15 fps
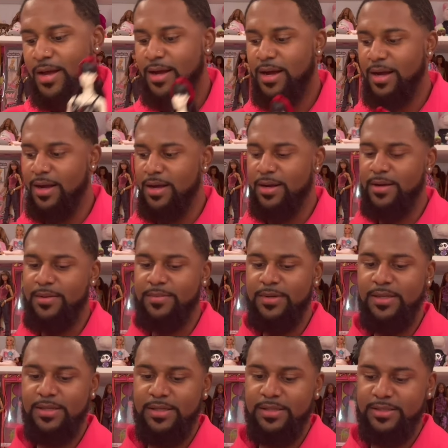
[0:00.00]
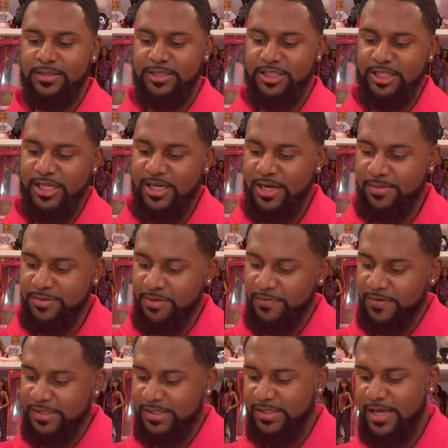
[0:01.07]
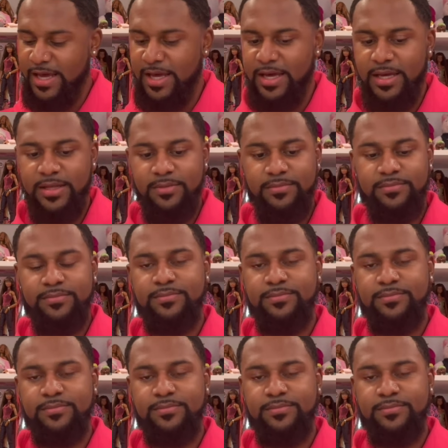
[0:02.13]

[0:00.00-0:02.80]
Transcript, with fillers: Um, she comes with a stand.